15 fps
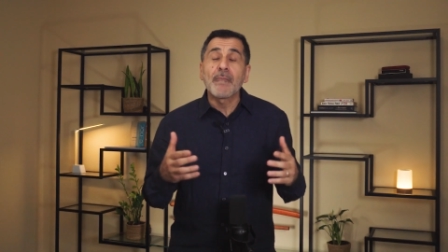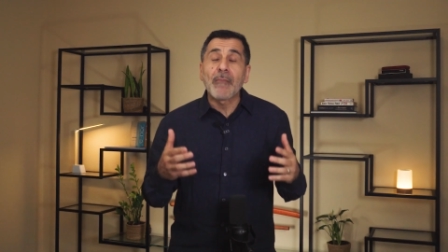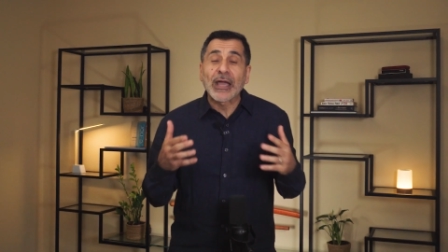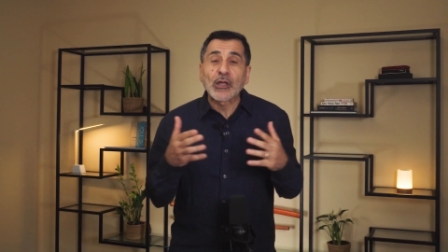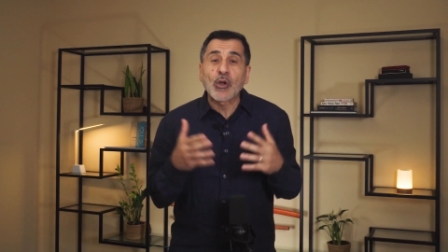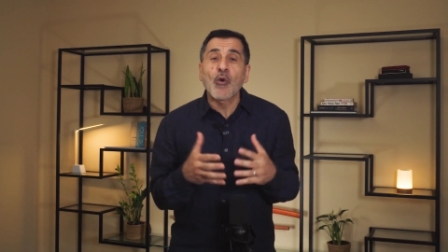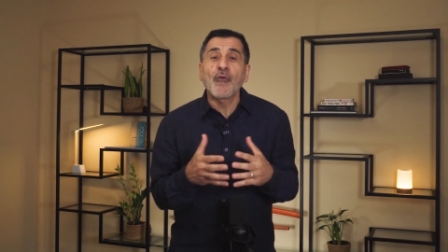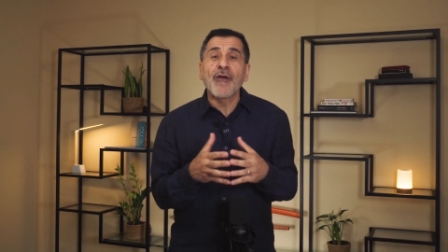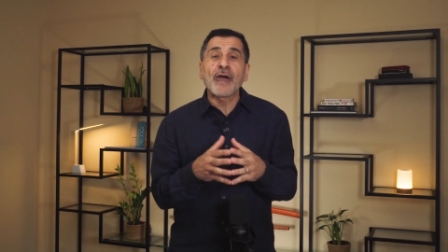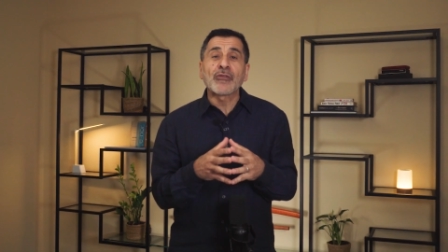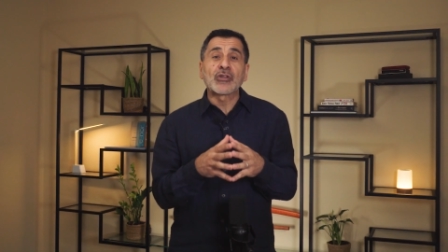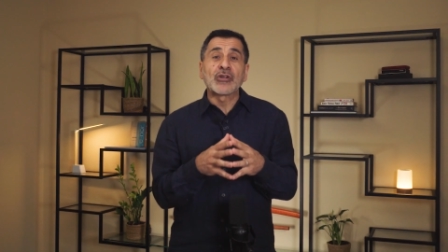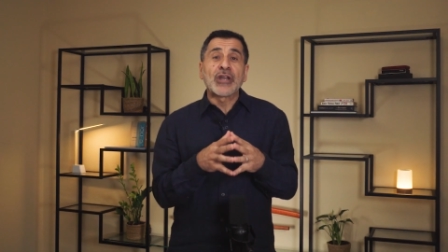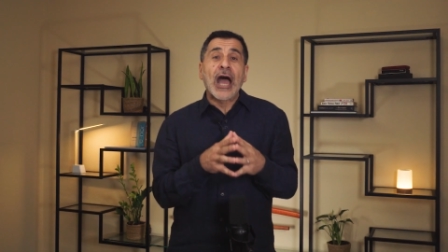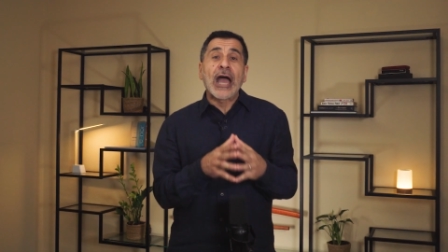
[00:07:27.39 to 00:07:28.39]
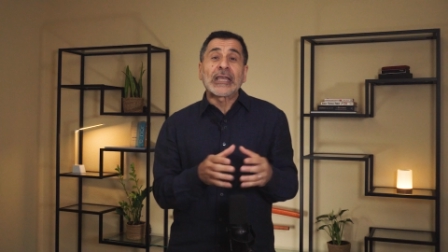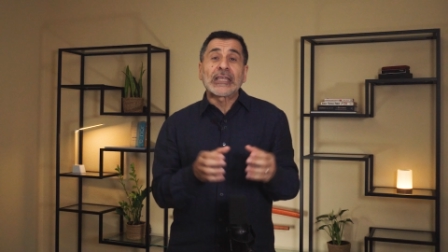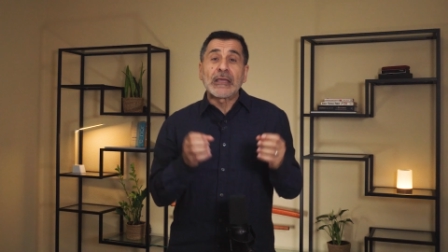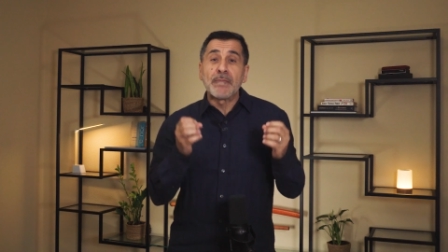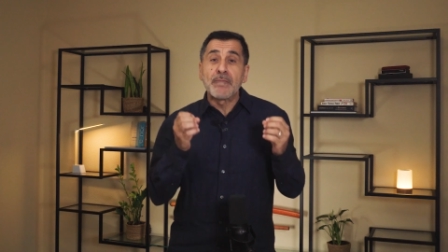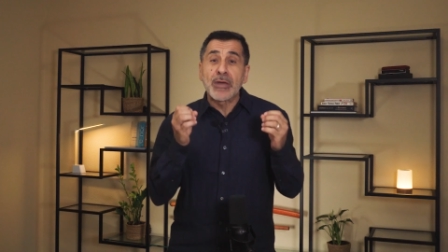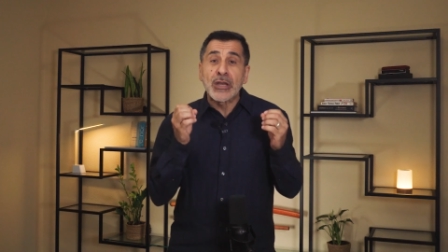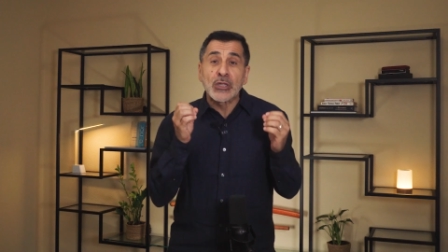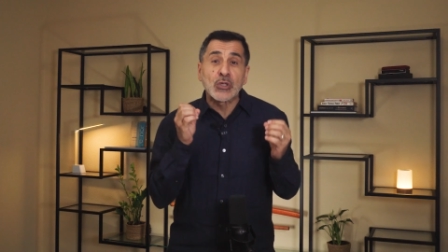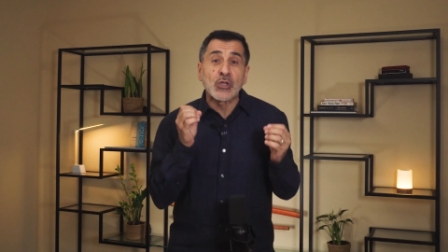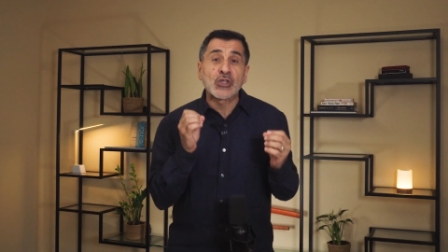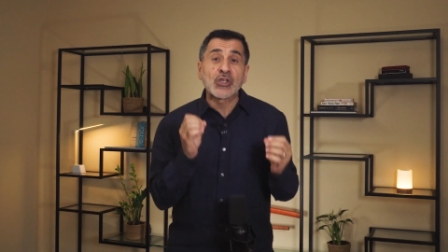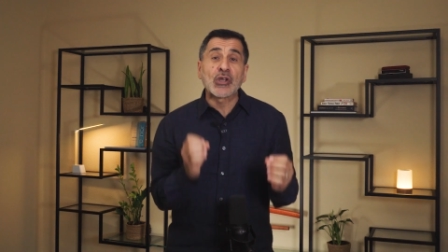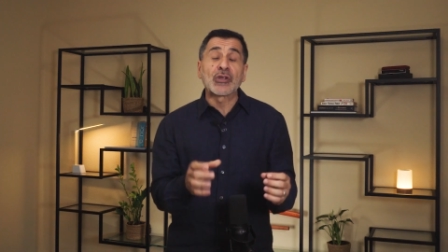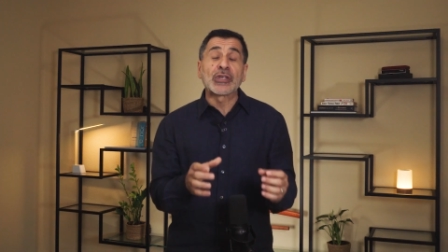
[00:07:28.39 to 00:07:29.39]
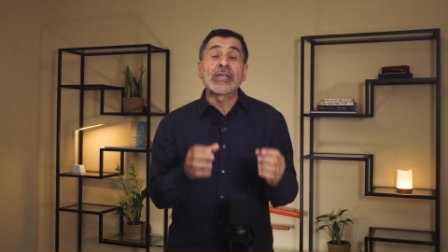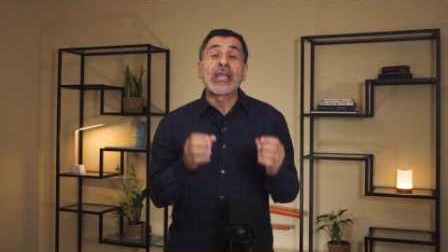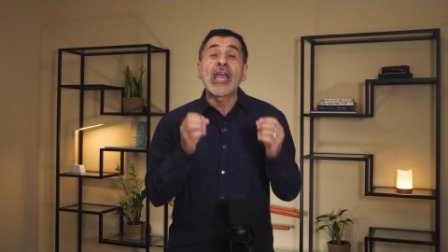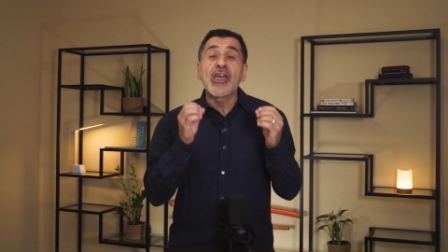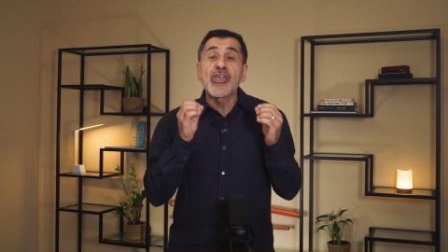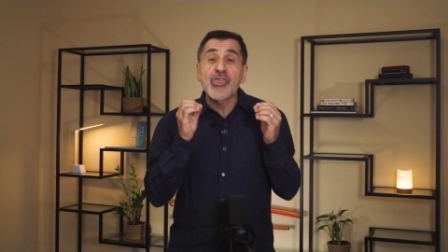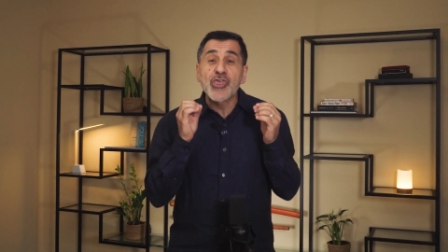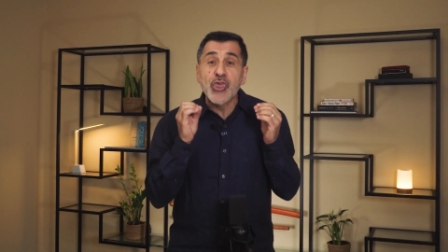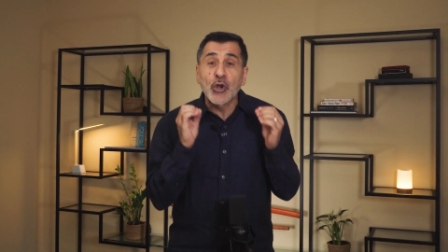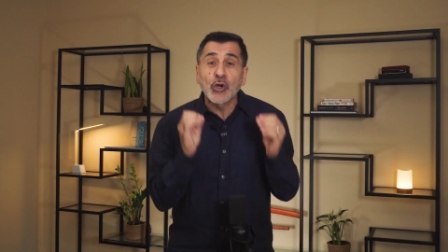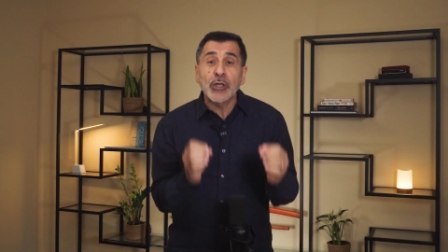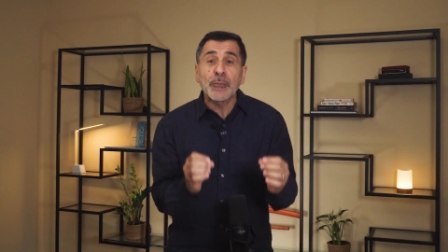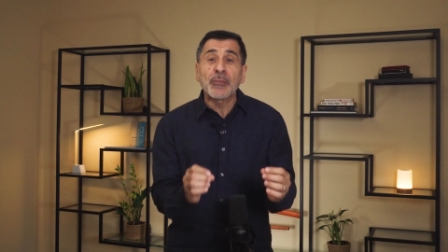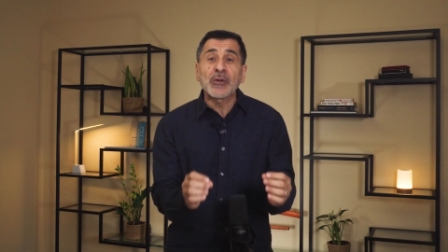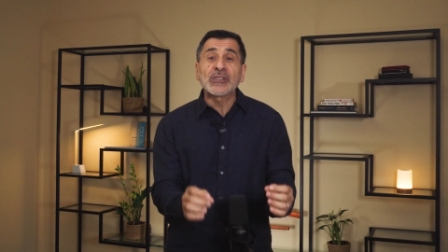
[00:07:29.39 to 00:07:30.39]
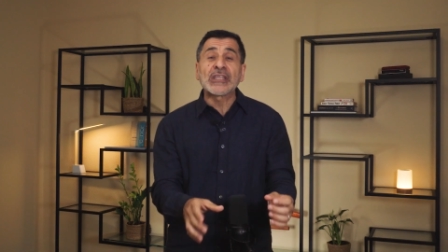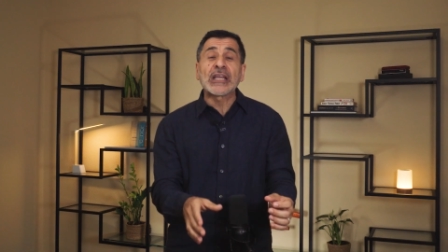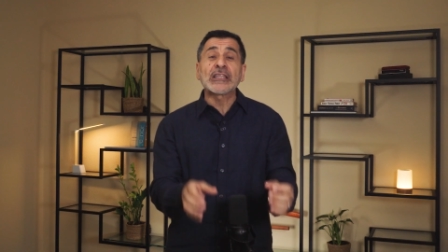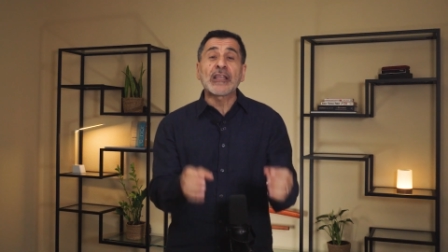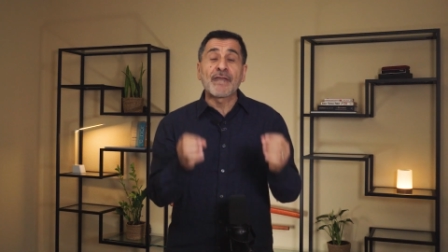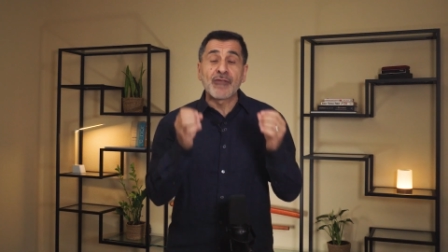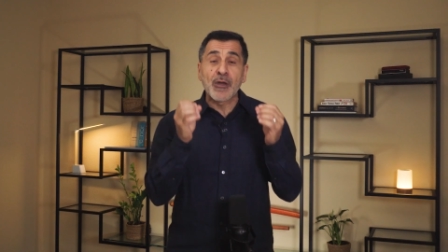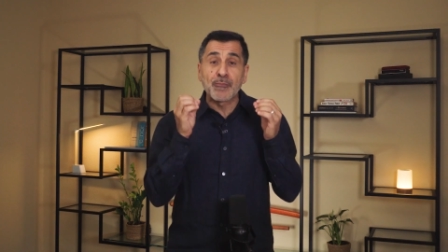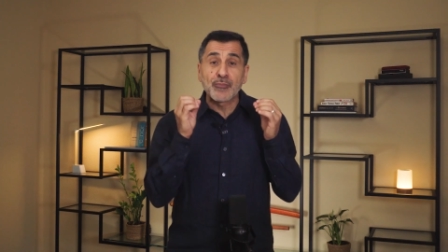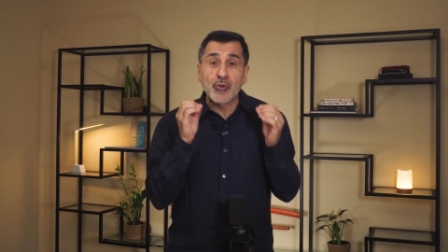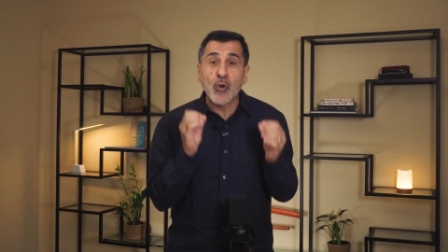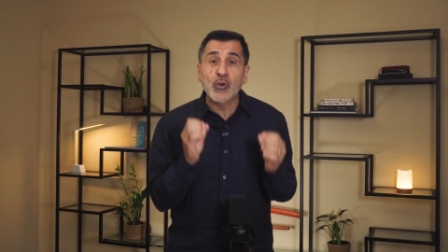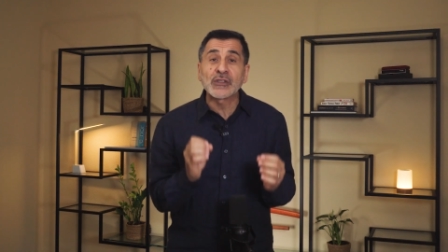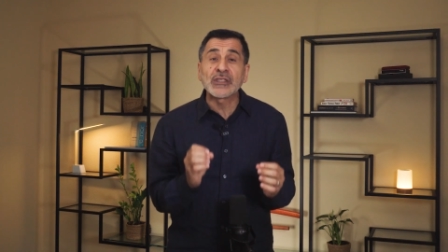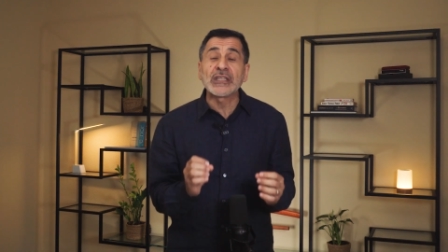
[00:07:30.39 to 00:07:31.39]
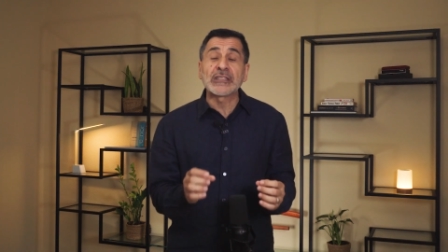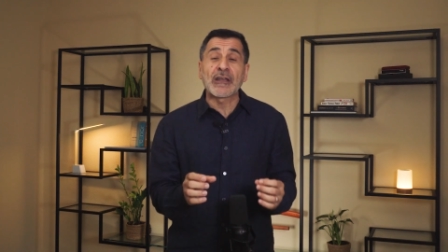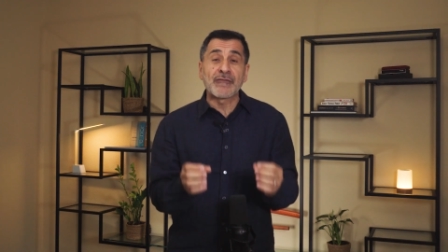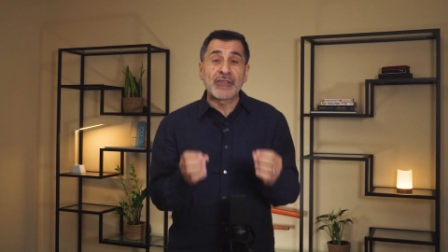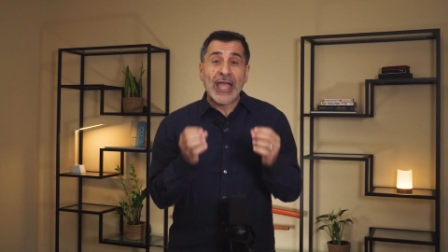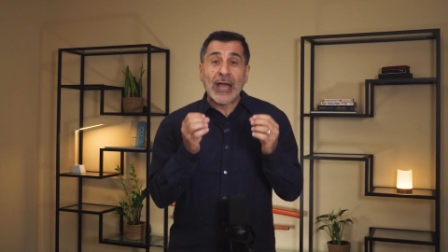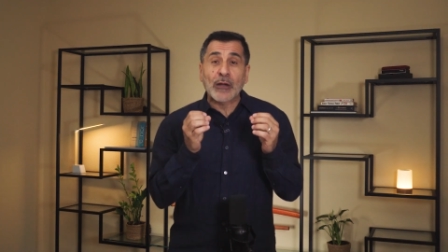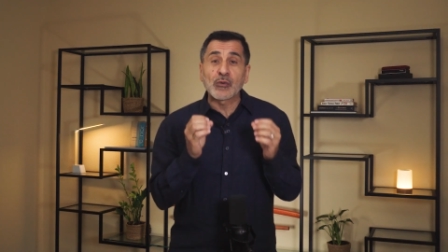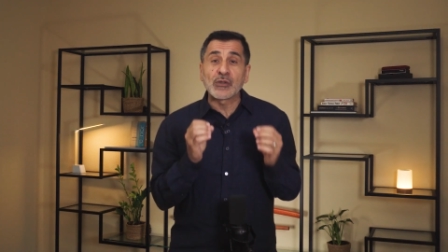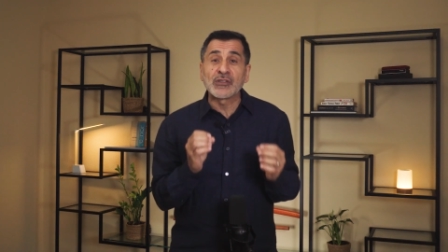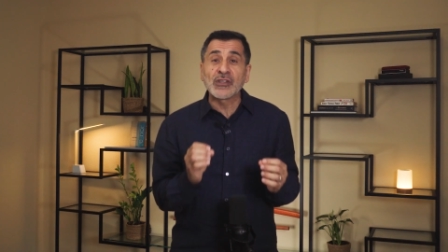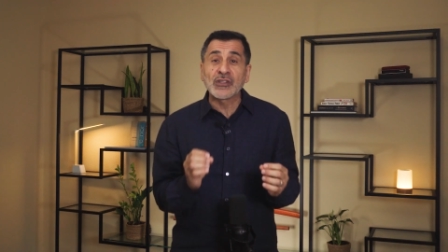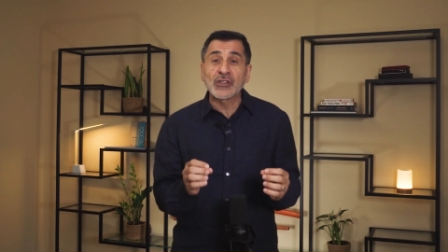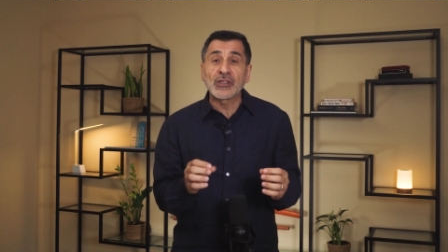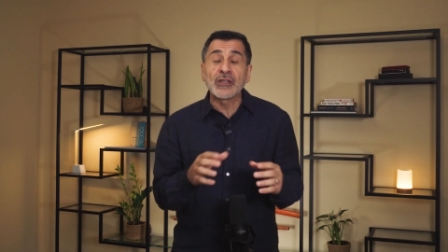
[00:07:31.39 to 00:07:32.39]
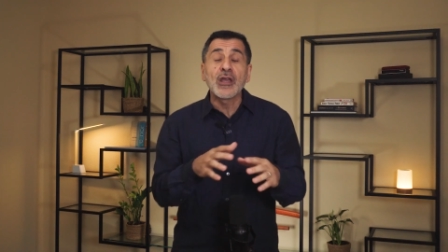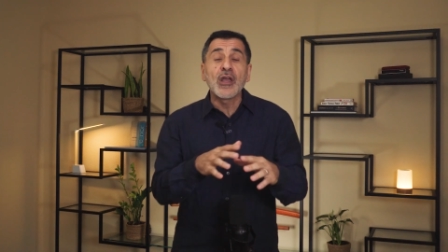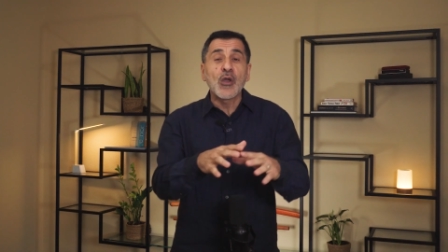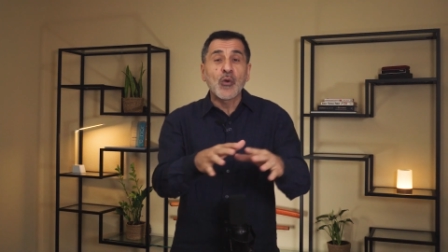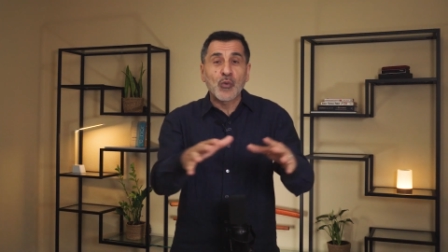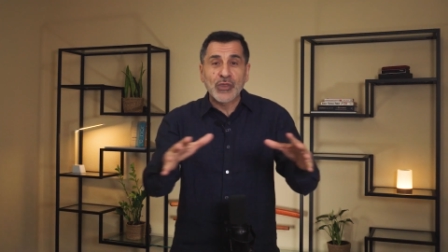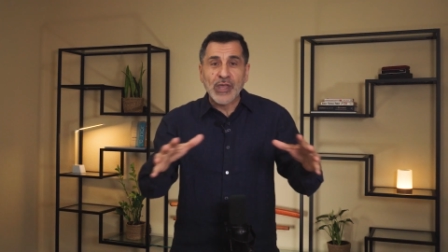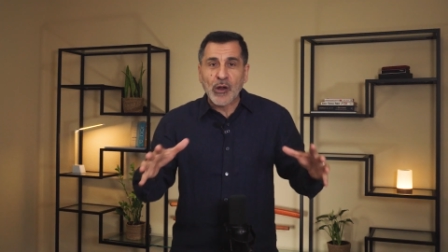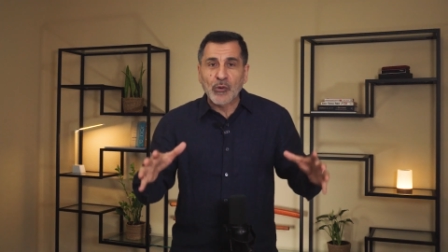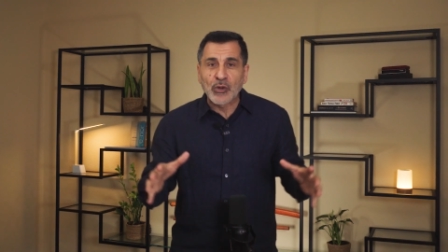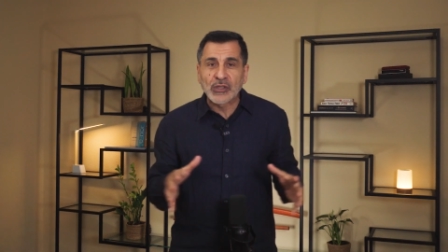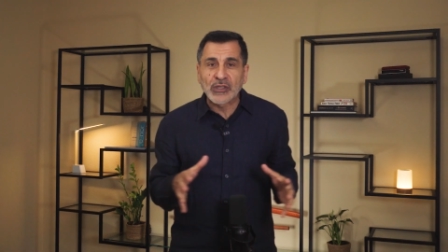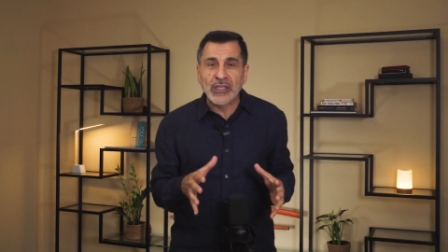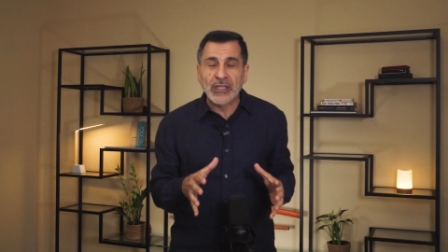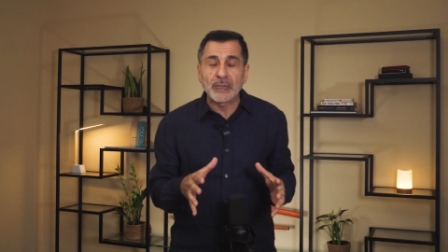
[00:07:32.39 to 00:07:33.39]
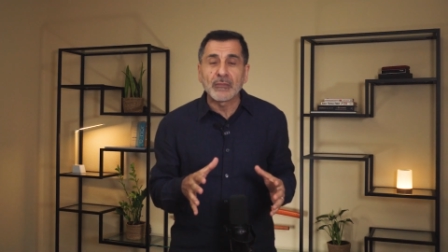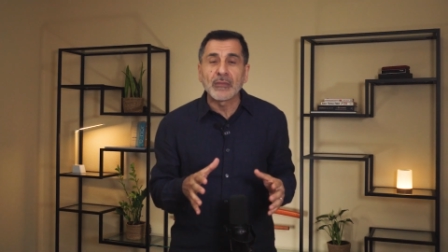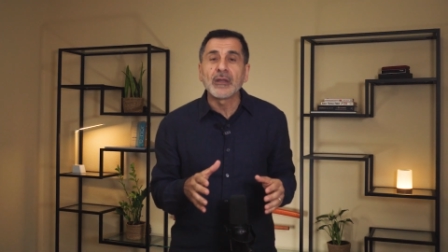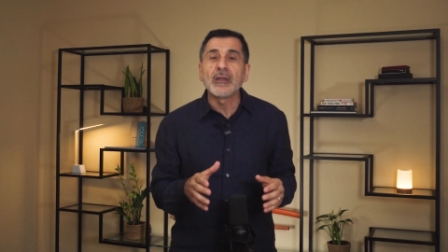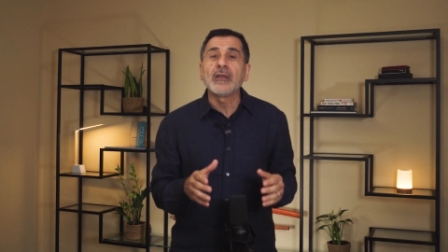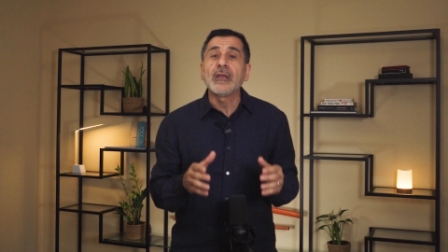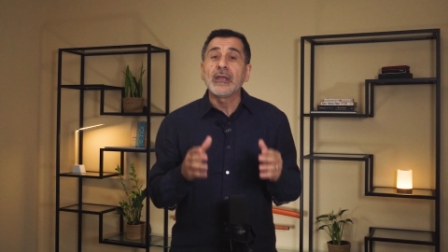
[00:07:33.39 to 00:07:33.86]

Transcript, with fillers: my co-founder and I committed to sharing 30% of the proceeds of the acquisition with our team.